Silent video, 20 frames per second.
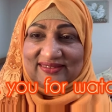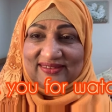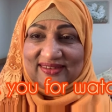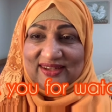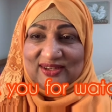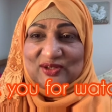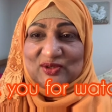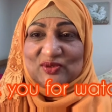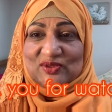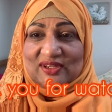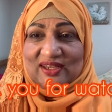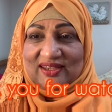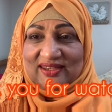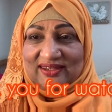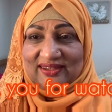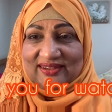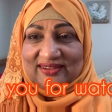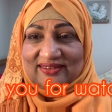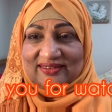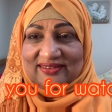do take
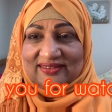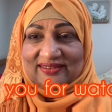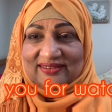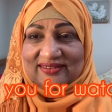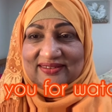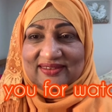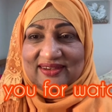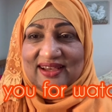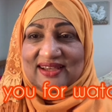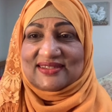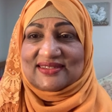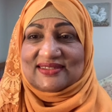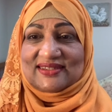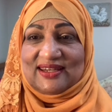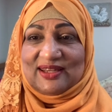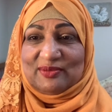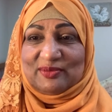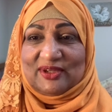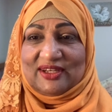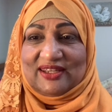care.
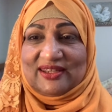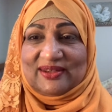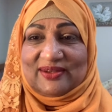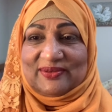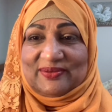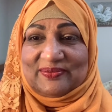Assalamu alaikum.